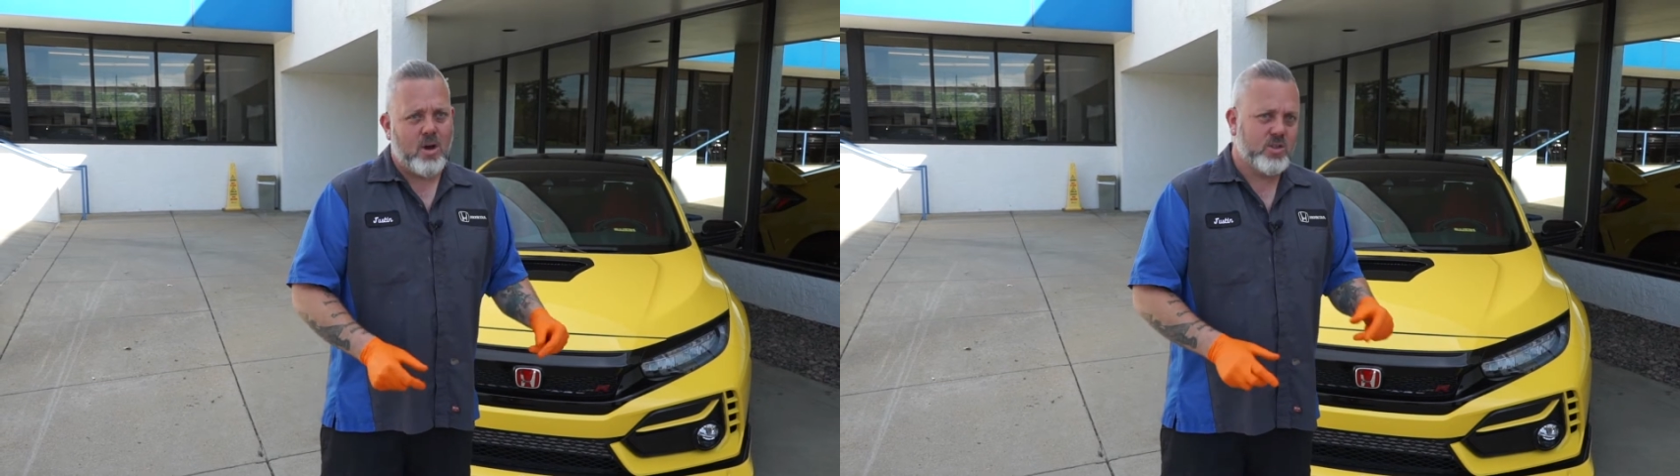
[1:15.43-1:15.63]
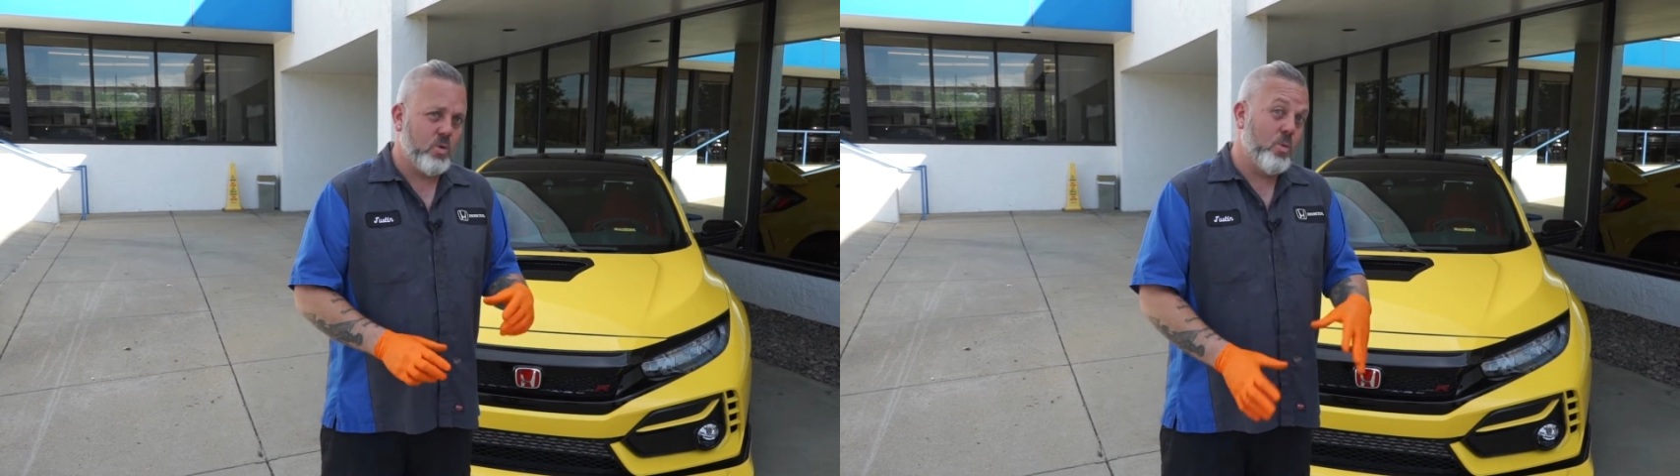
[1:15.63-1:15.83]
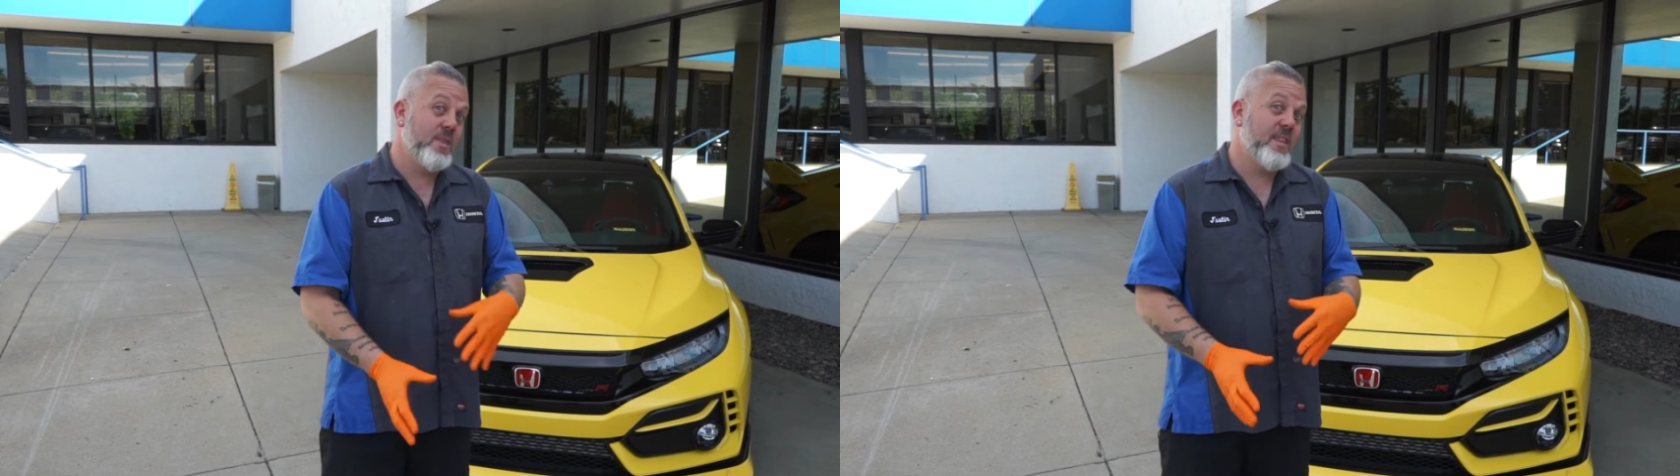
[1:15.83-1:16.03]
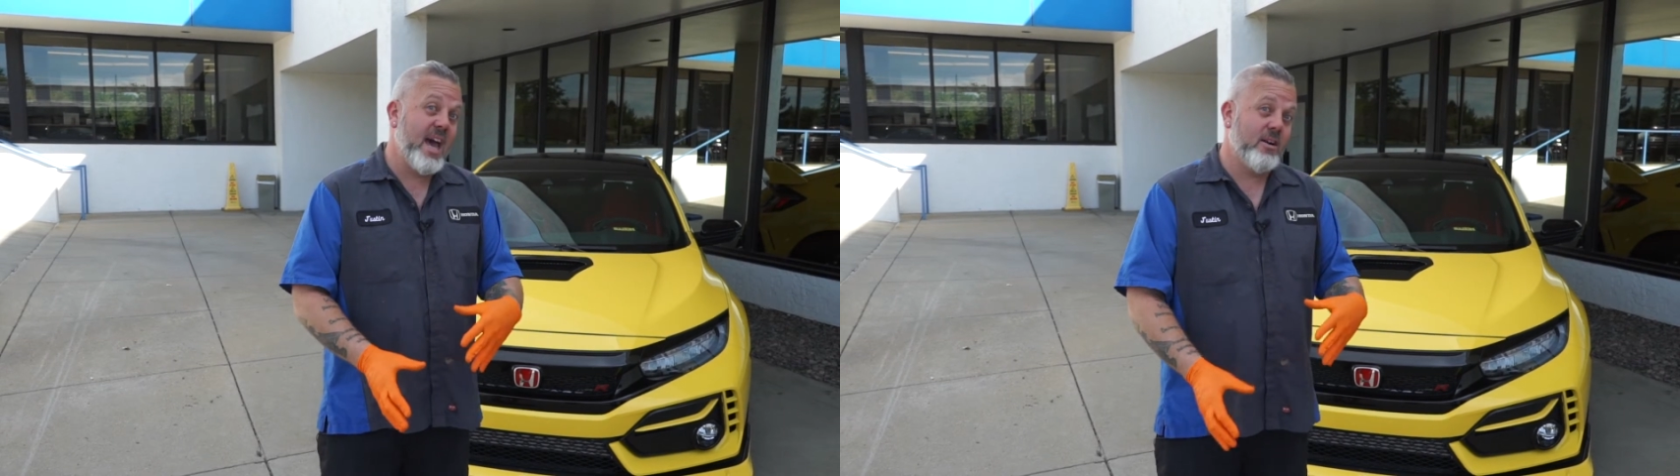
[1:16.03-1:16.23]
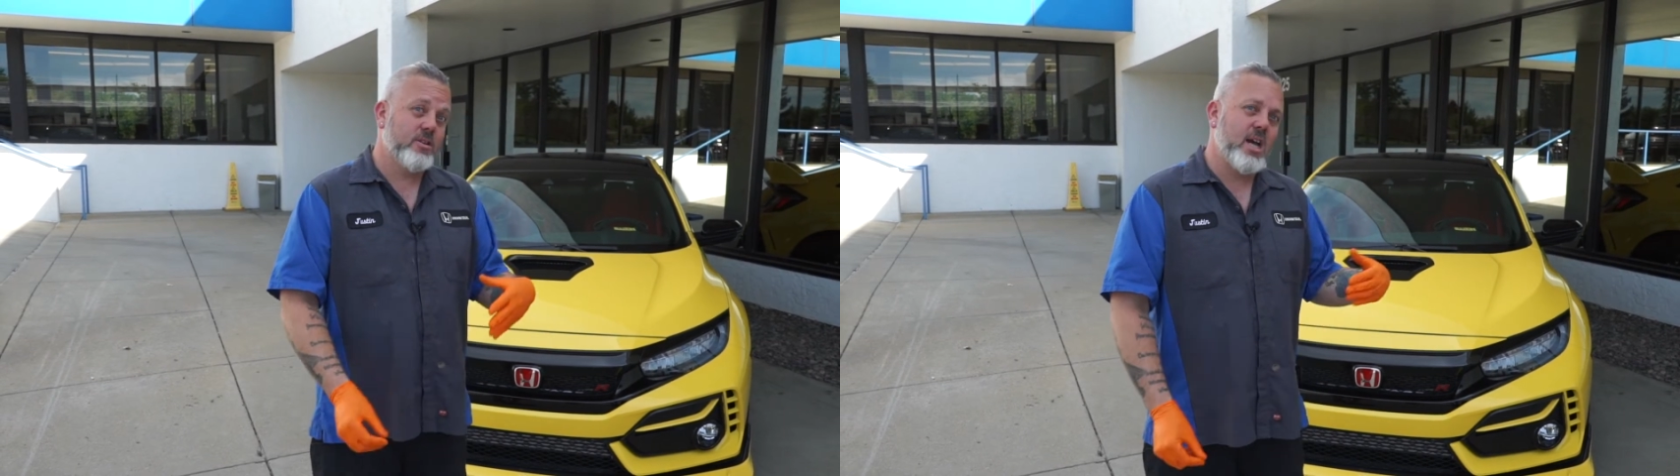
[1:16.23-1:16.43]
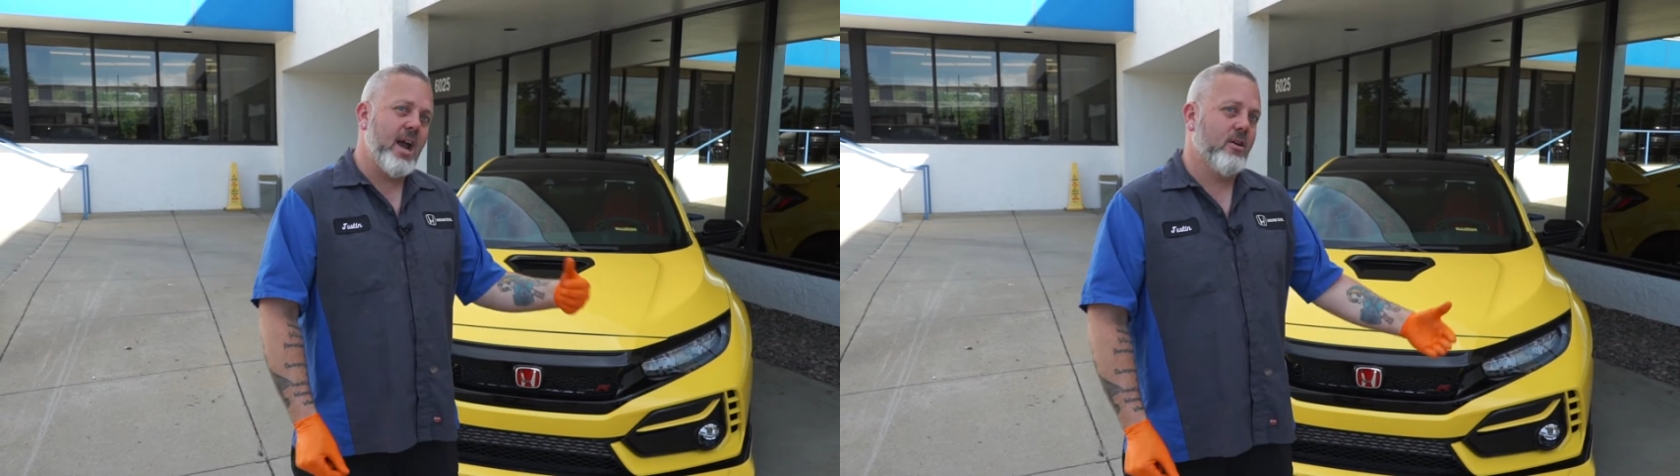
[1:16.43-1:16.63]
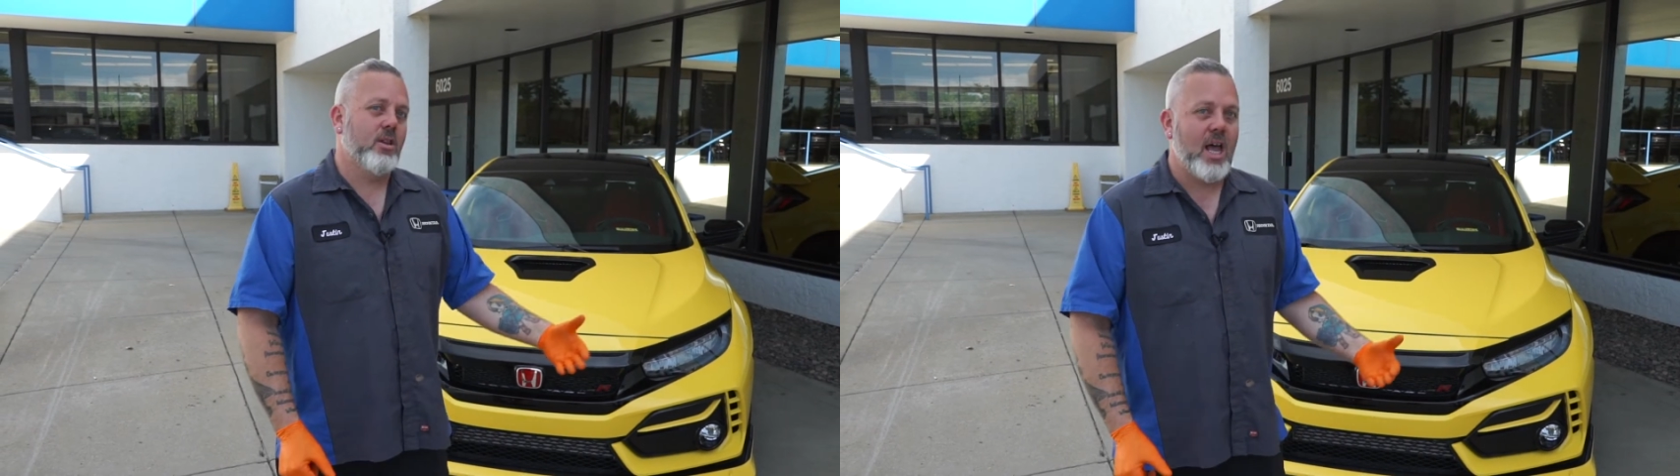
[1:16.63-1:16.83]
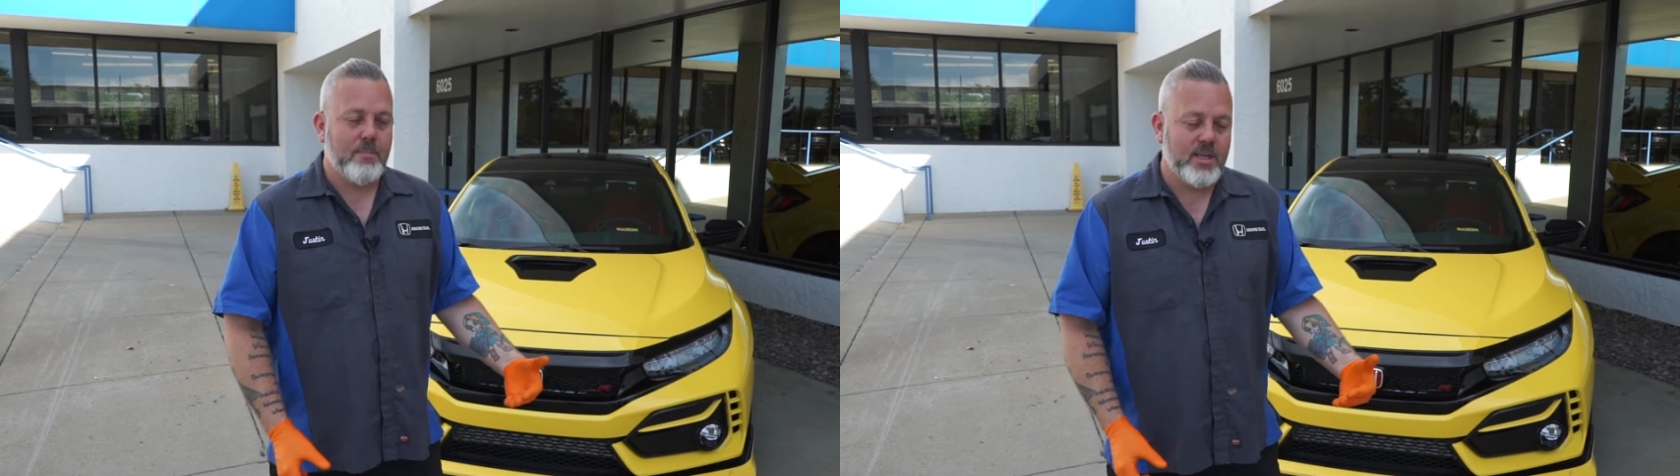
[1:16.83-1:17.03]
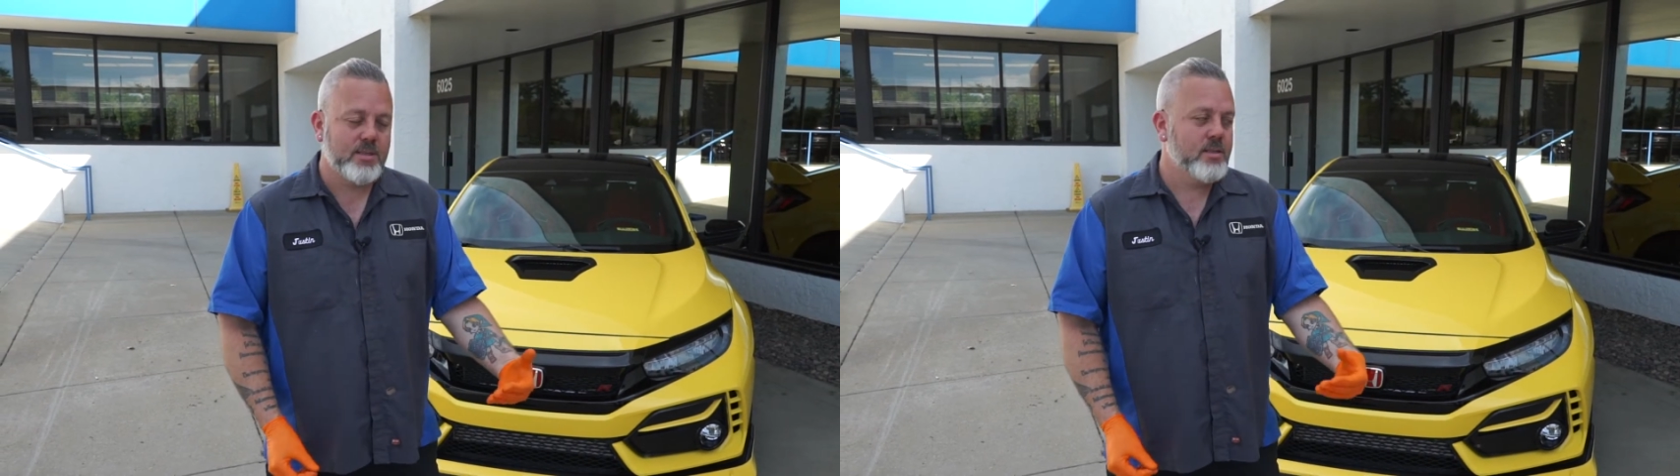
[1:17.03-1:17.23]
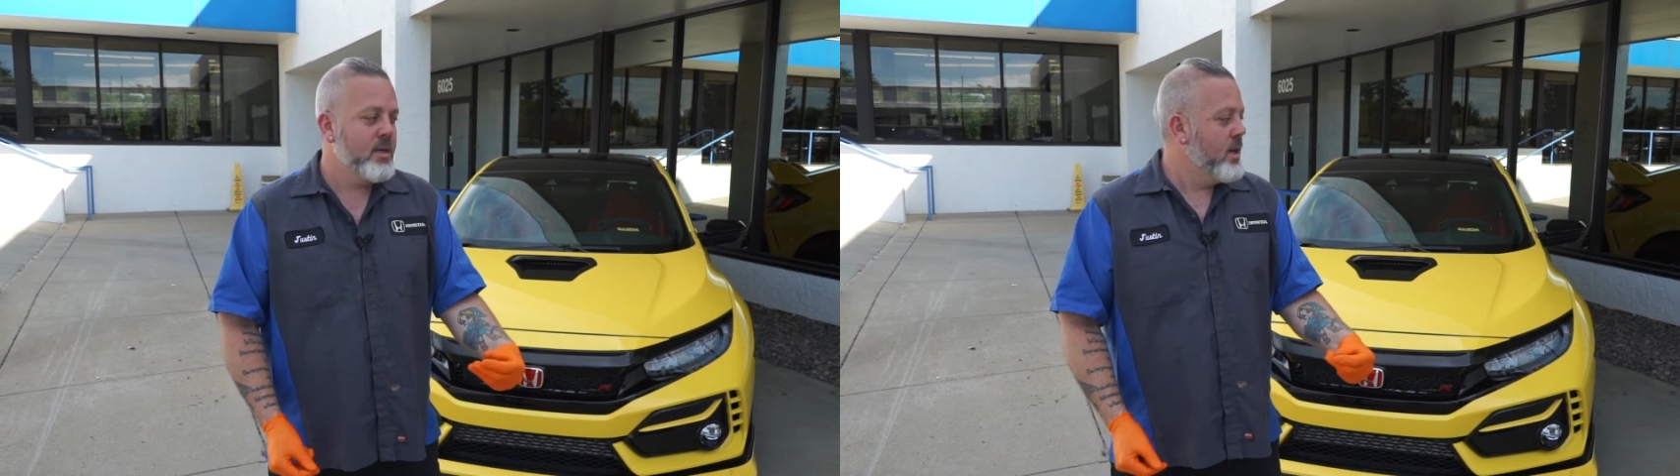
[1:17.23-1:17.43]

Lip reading: Also with that are tire alignments.